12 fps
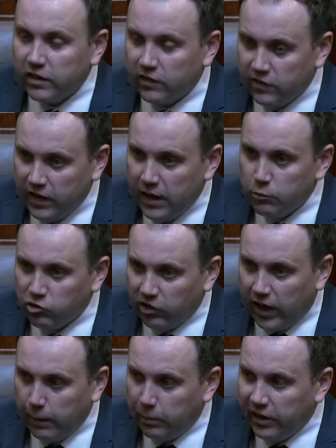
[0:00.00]
The same should
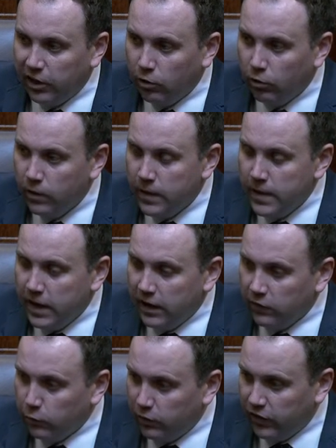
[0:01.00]
happen now
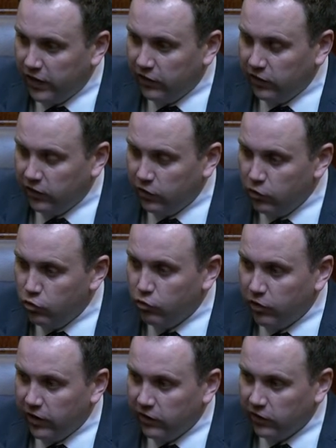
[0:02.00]
as we face this new
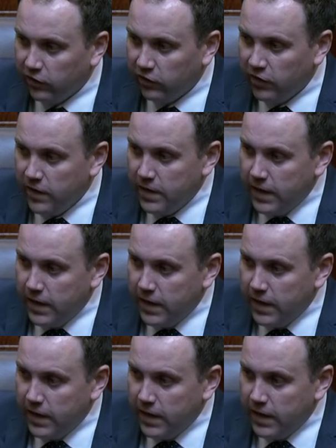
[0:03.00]
crisis crisis,